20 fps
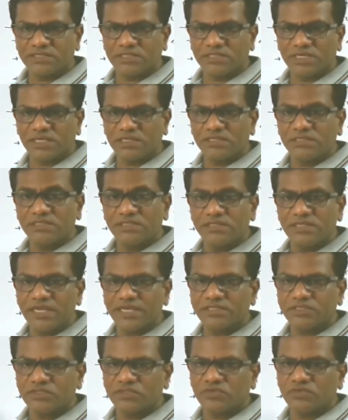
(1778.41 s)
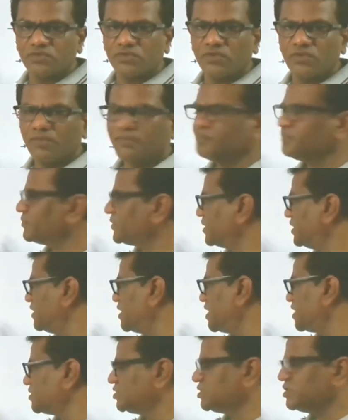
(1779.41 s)
it is next to
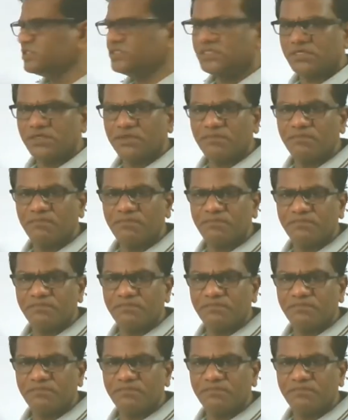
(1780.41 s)
Hg,